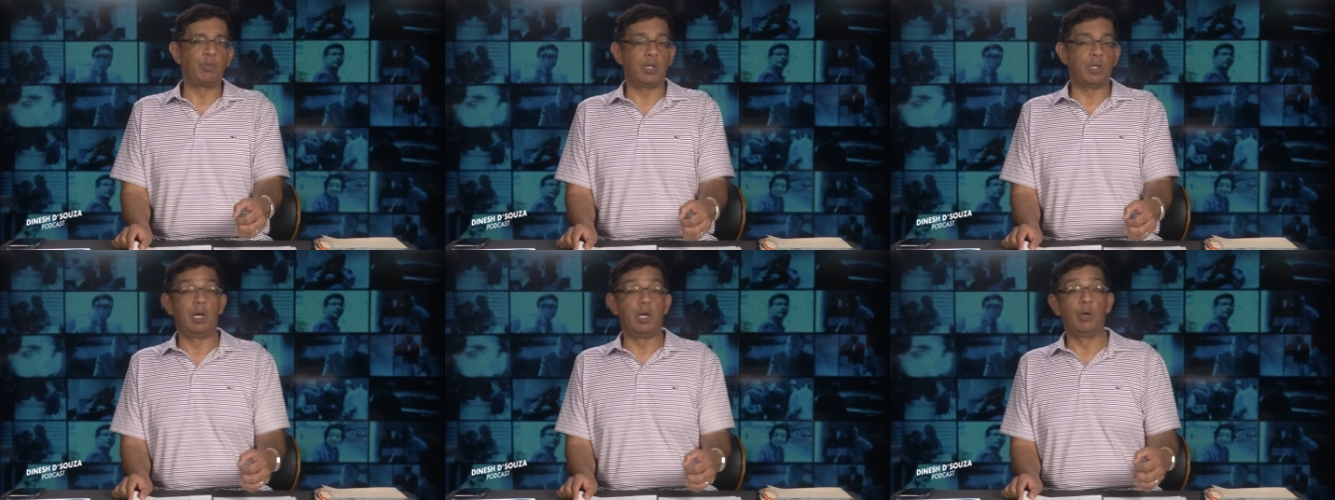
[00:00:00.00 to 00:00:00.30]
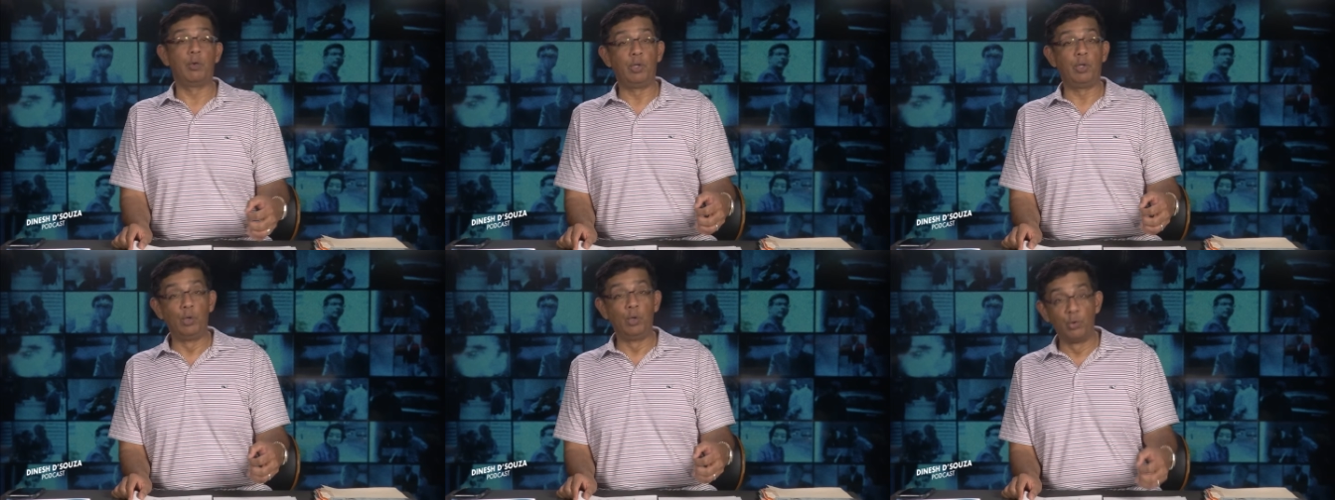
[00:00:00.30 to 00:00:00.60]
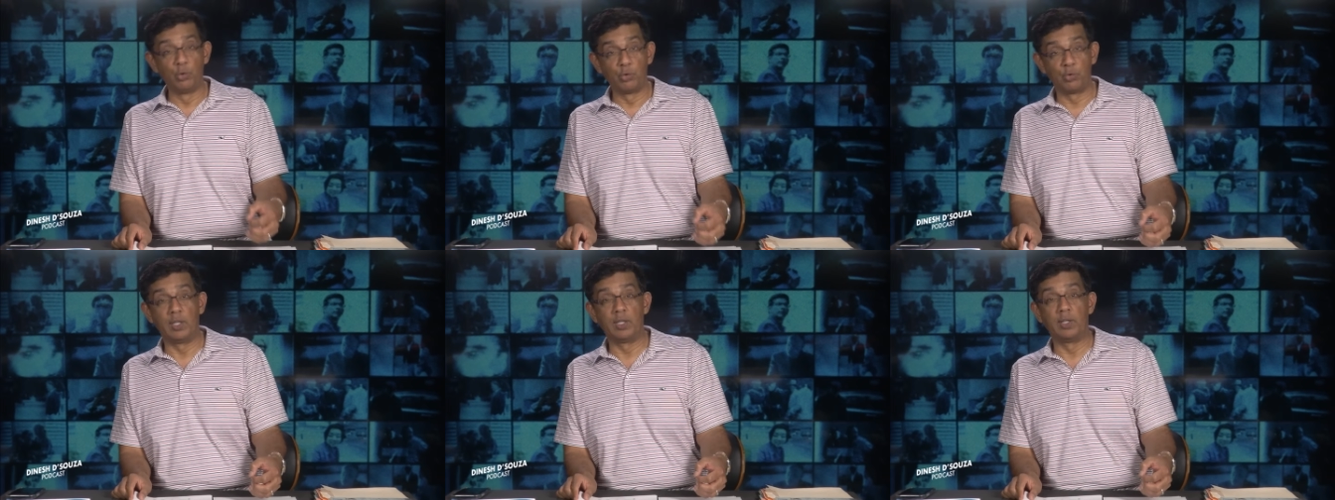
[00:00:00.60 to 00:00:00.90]
are now
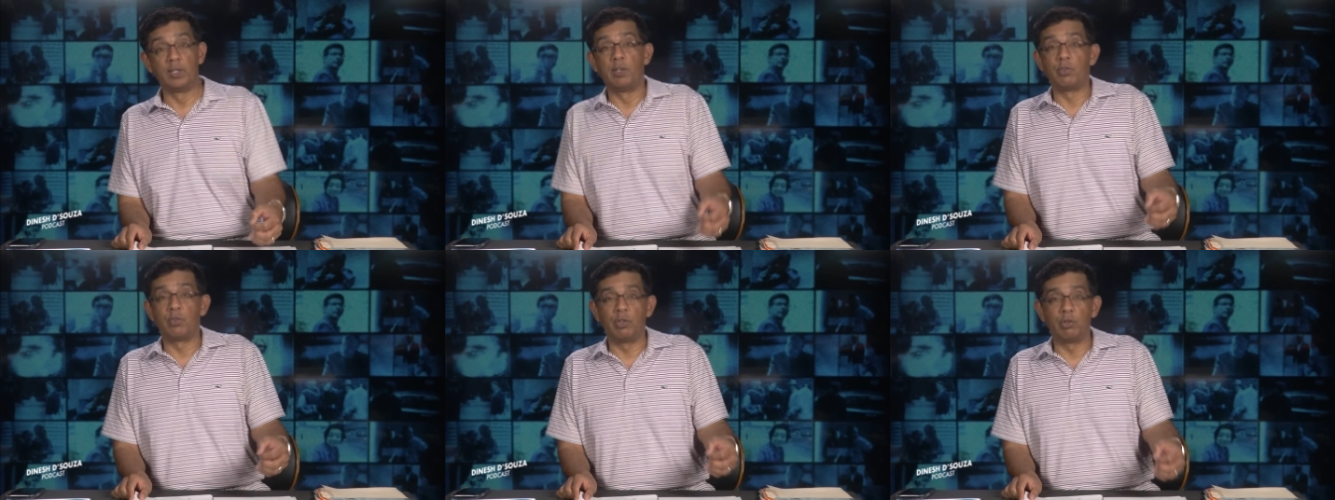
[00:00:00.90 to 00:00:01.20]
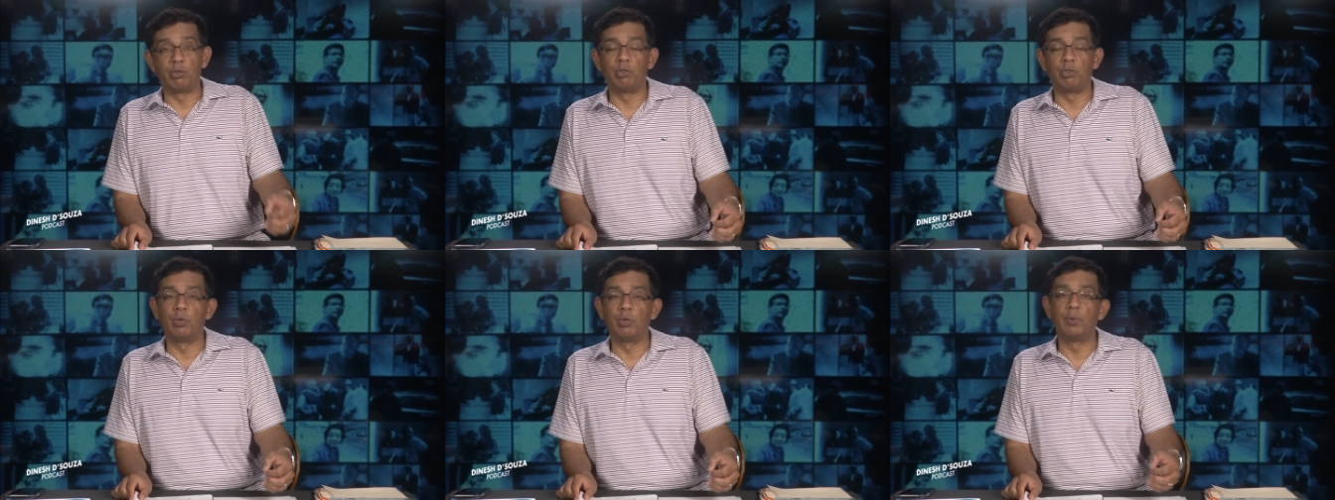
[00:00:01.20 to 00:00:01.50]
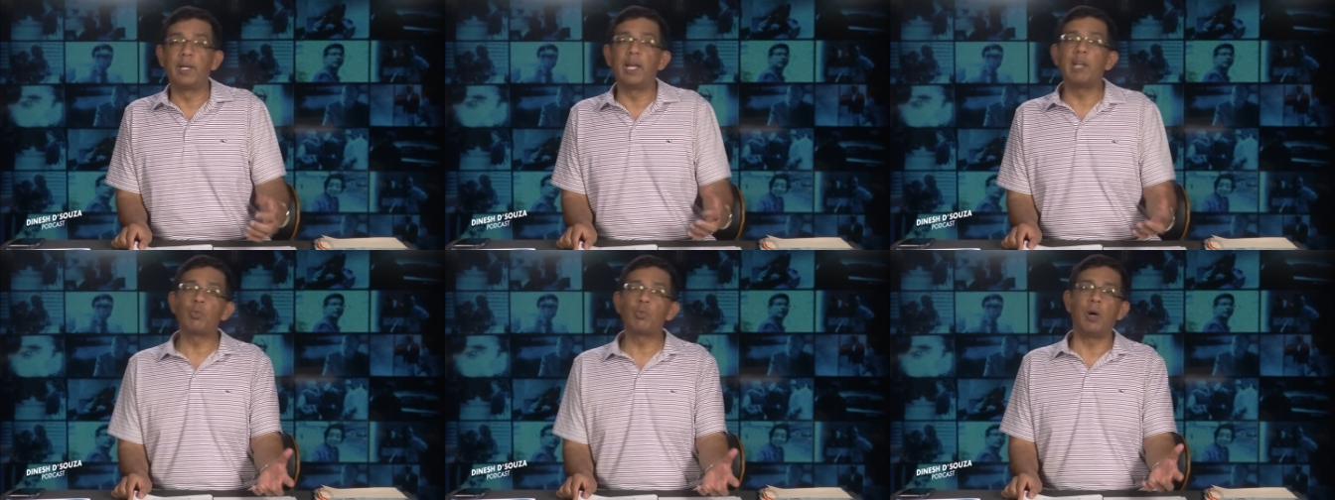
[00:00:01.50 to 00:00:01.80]
using this issue,
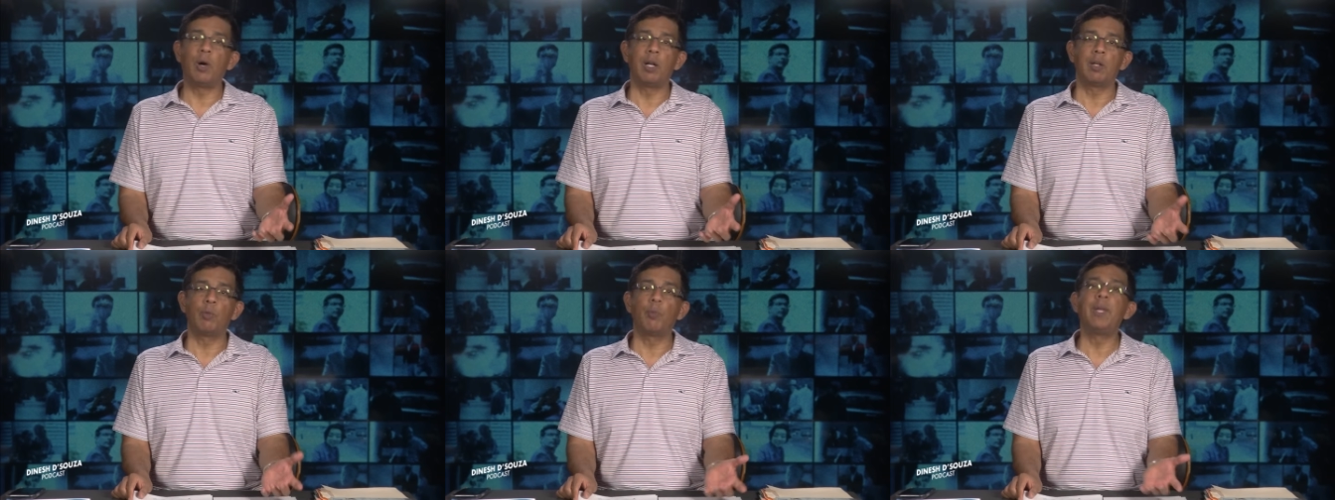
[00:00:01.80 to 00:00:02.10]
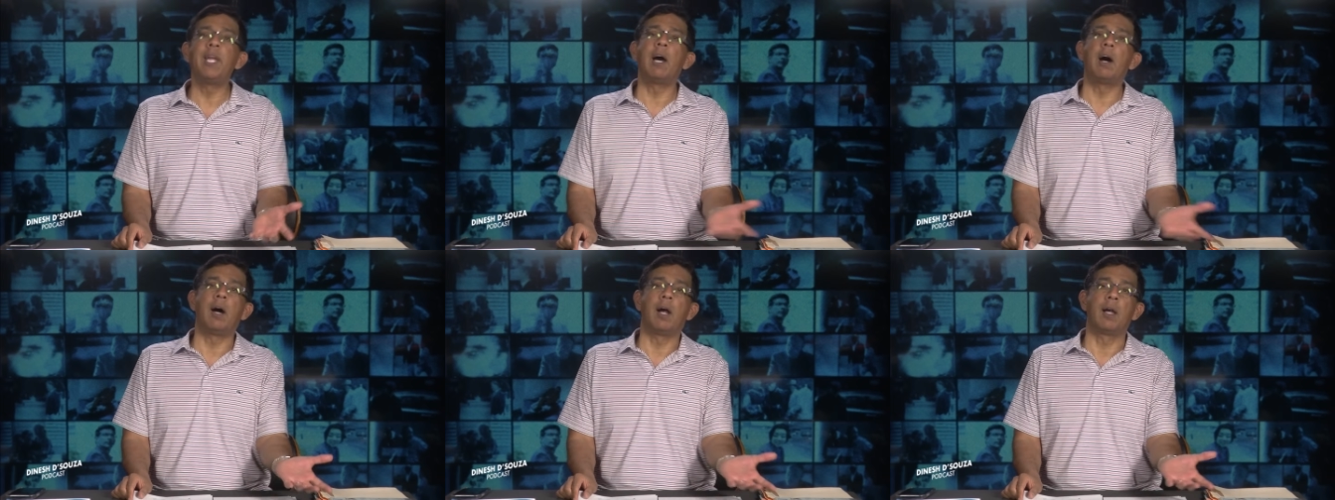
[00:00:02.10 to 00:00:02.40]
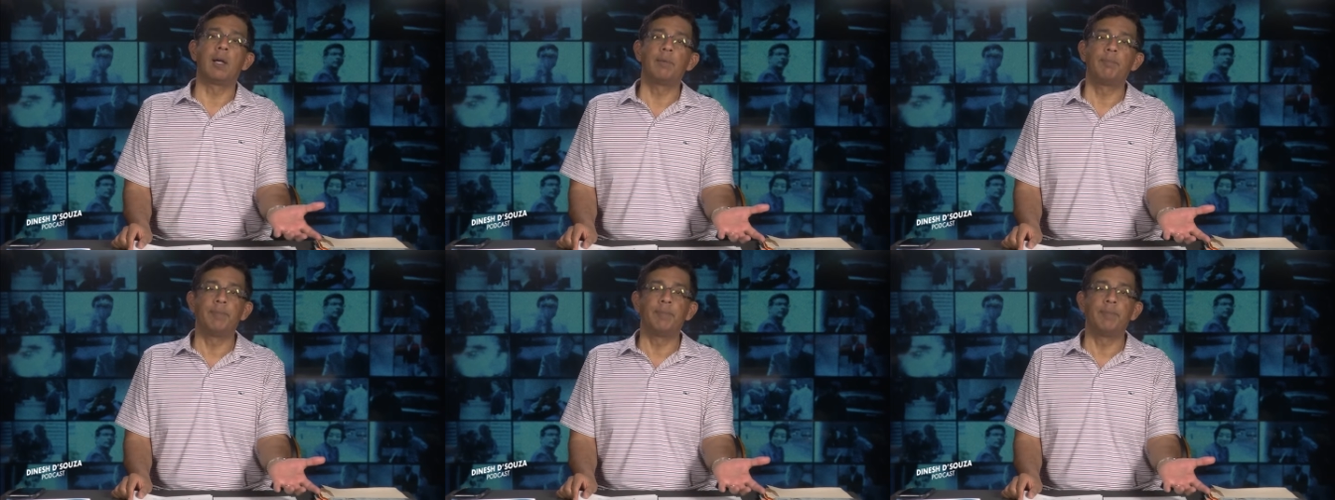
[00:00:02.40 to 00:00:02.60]
guess what? We are.